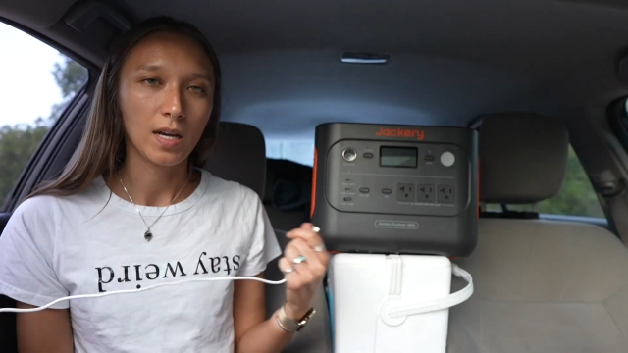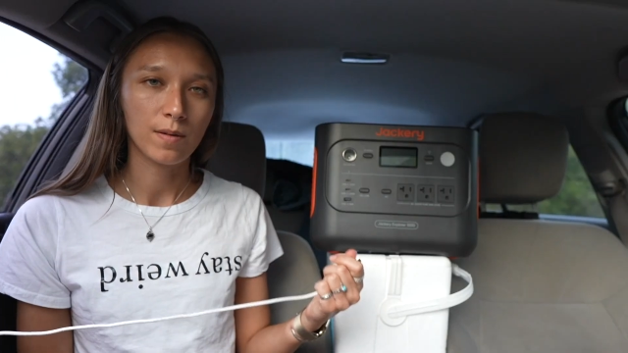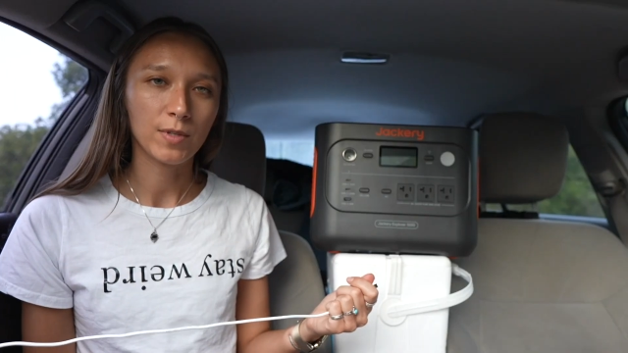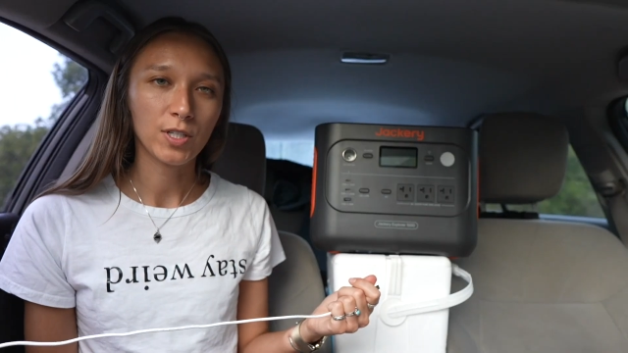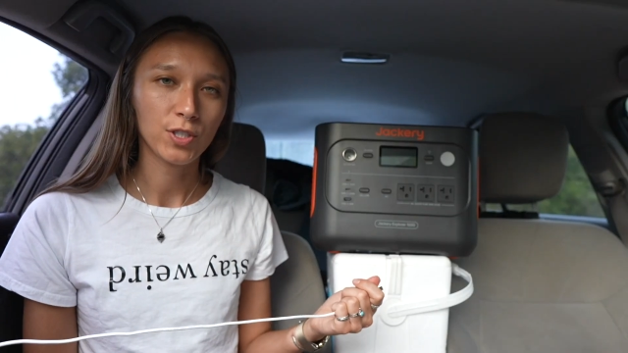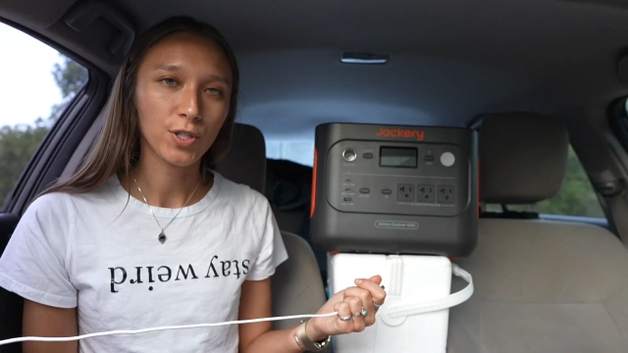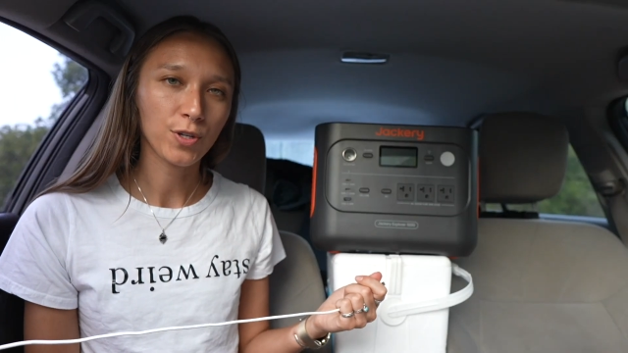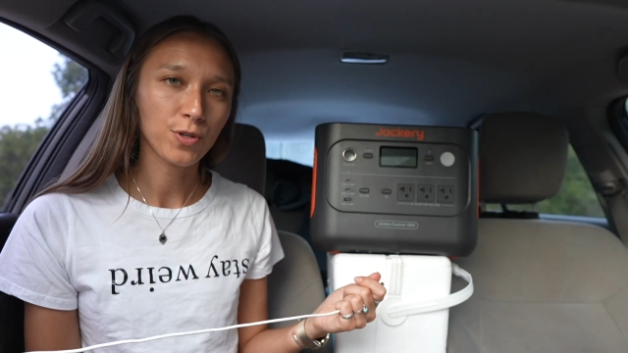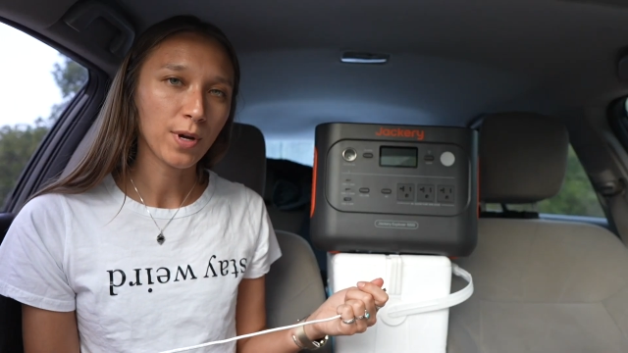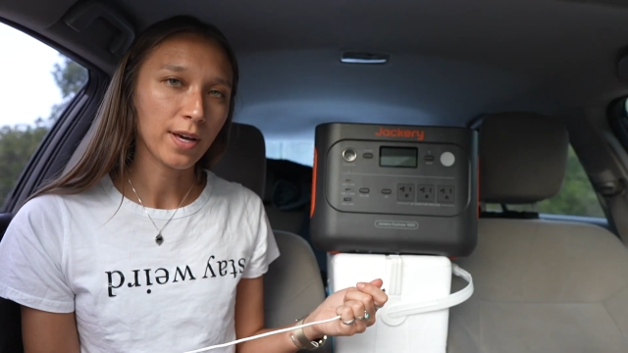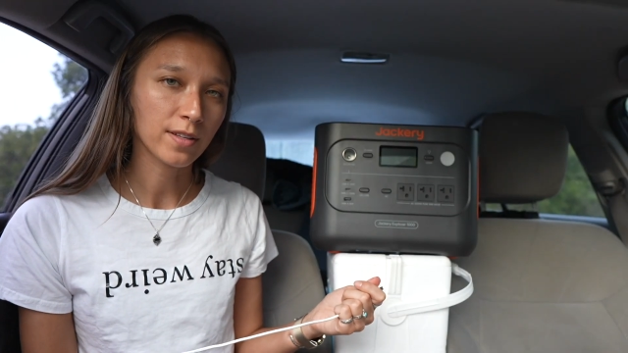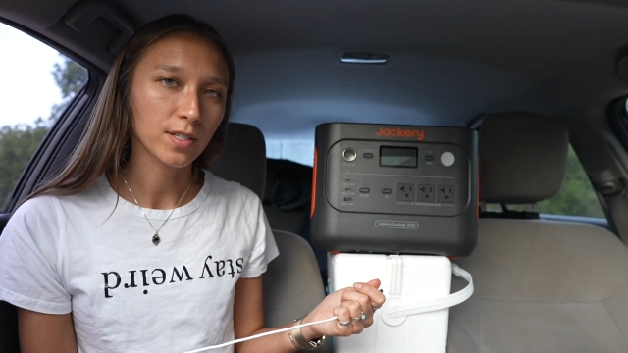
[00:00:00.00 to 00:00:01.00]
I'm gonna show
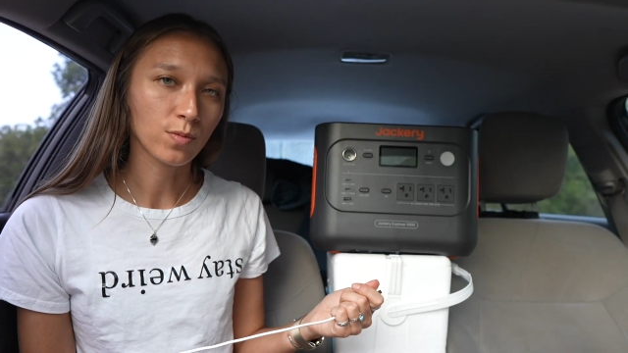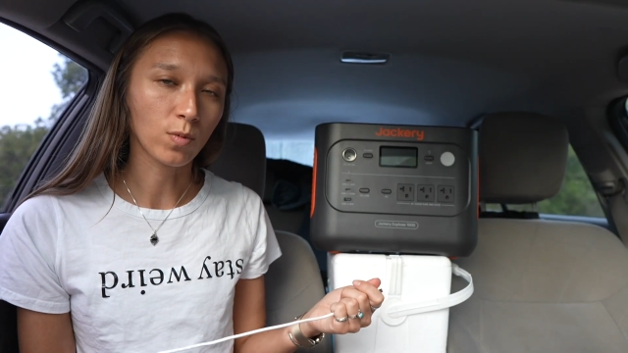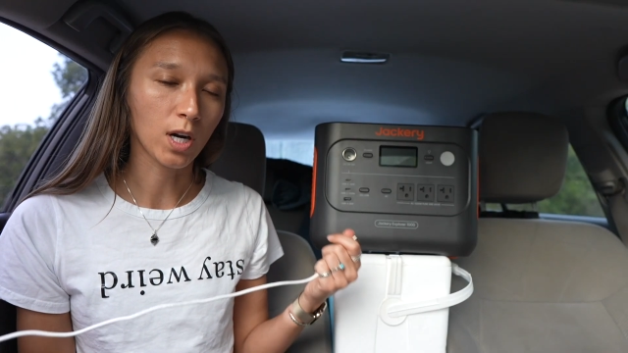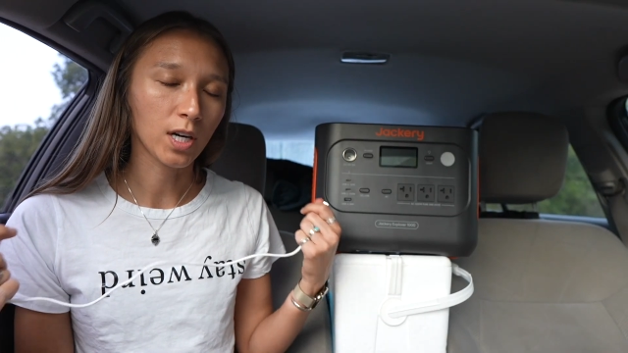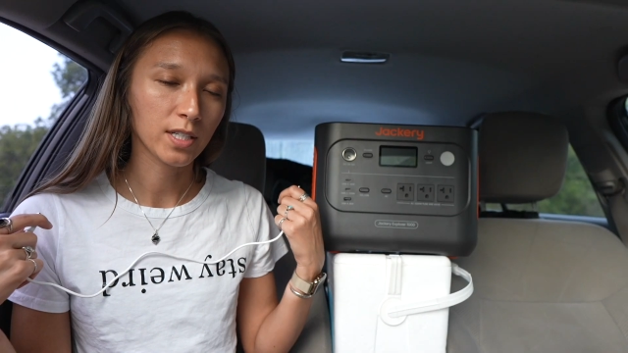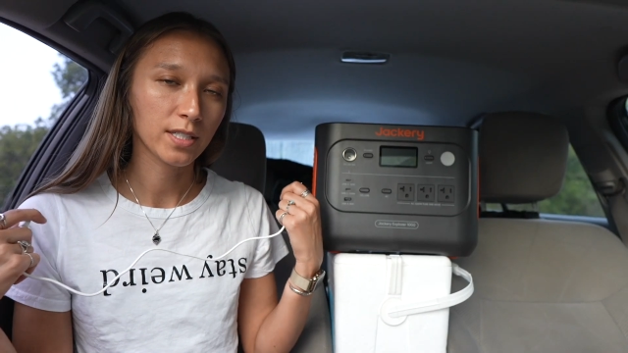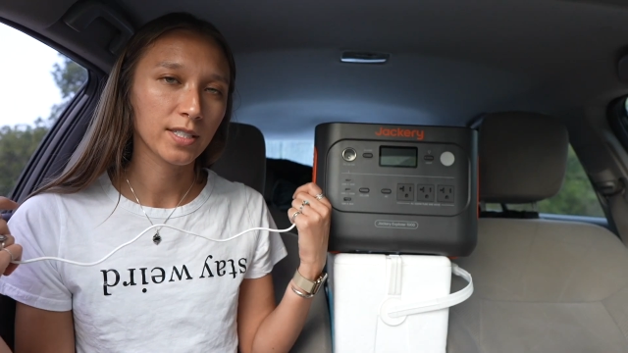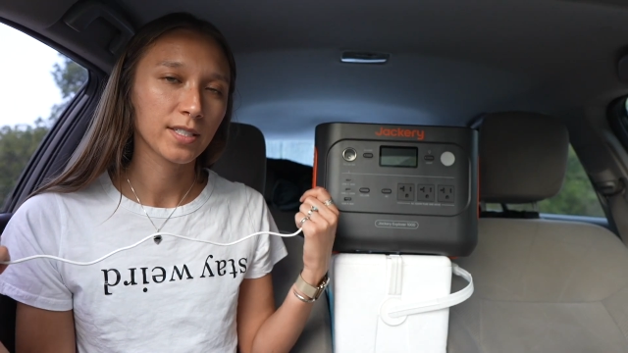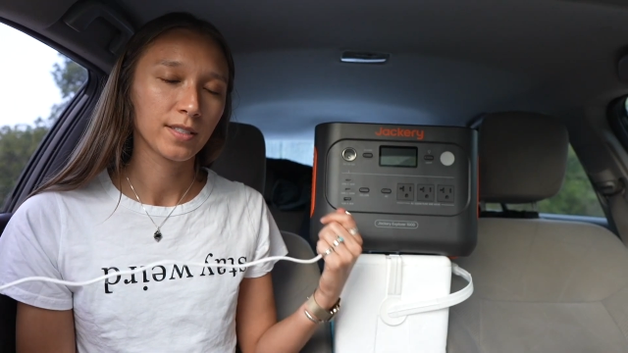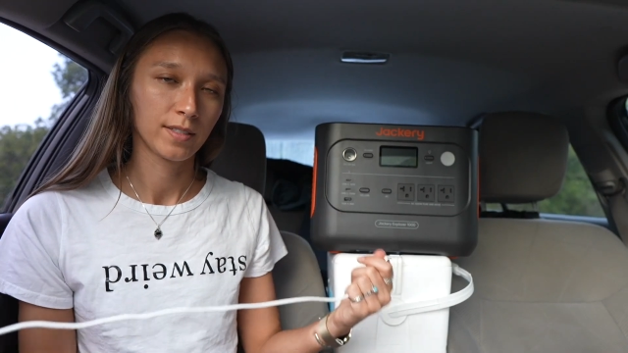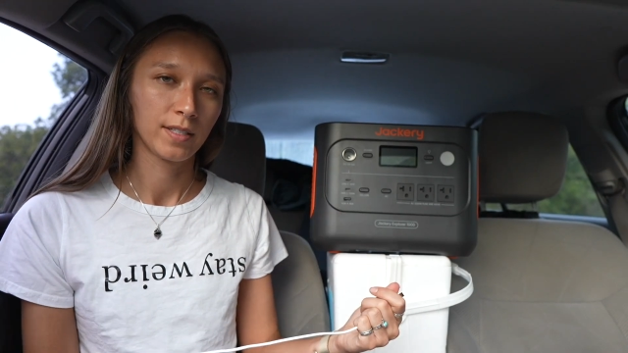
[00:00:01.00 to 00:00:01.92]
you how this works